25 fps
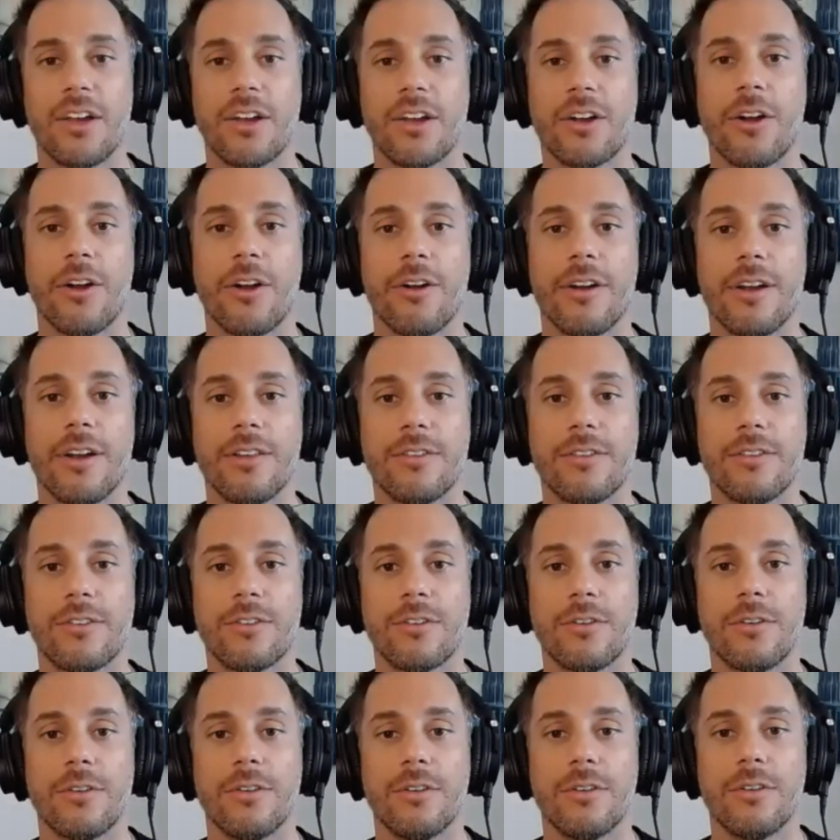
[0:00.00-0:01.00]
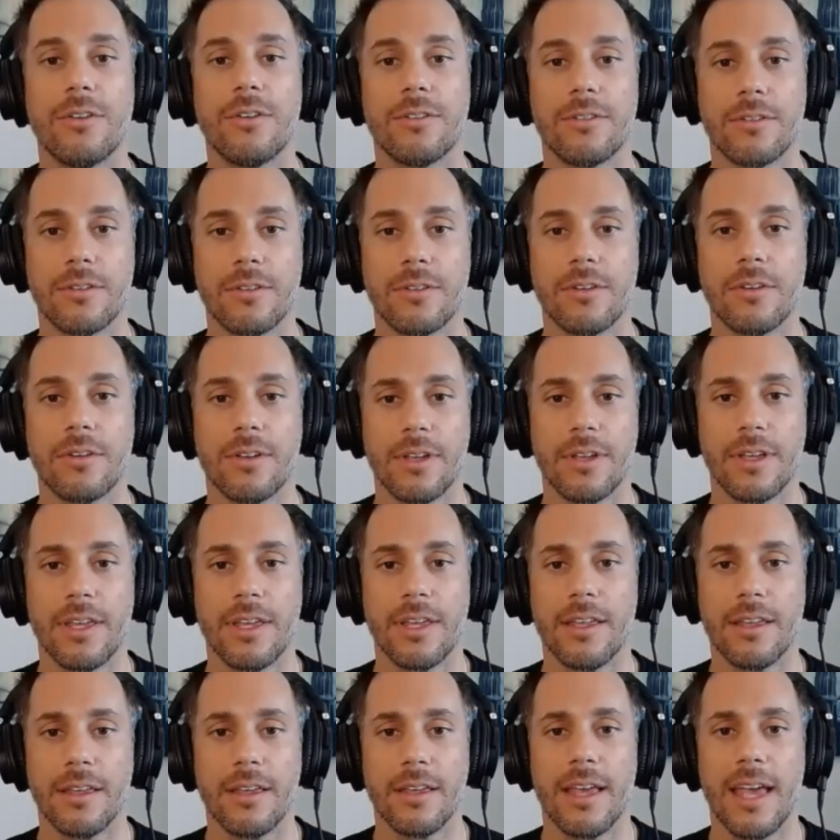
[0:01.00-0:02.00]
current
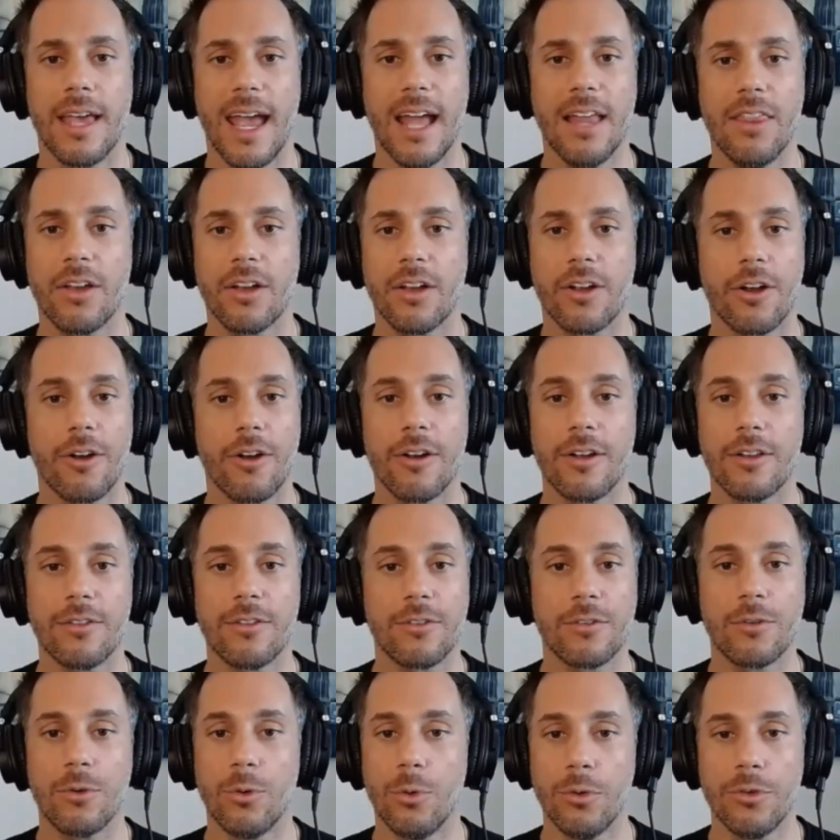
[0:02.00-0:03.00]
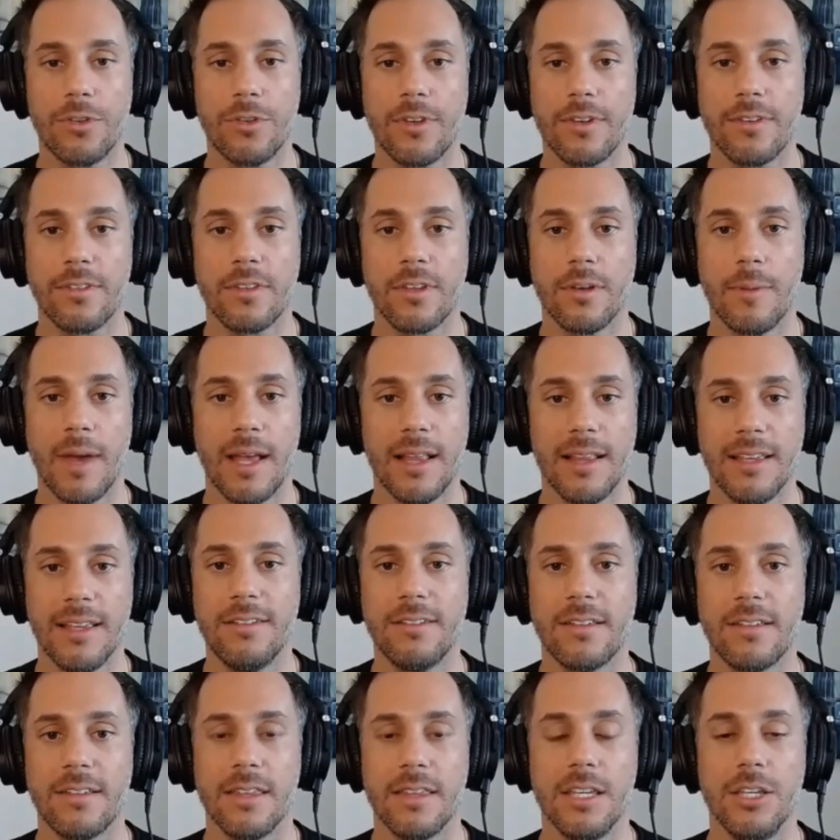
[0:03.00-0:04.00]
and the current school system at
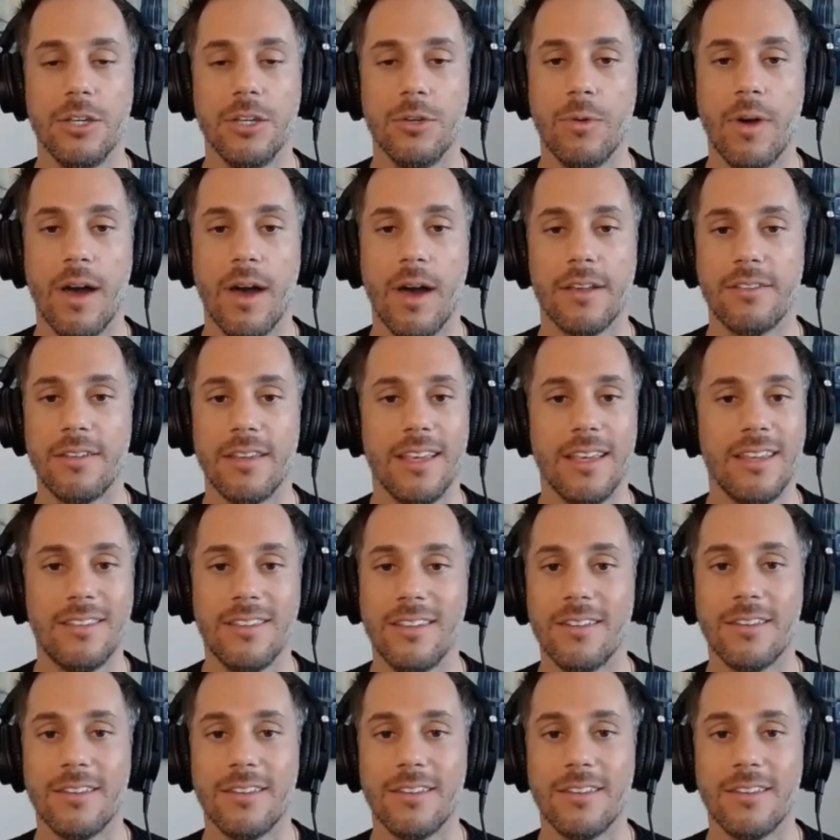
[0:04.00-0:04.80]
least in the US isn't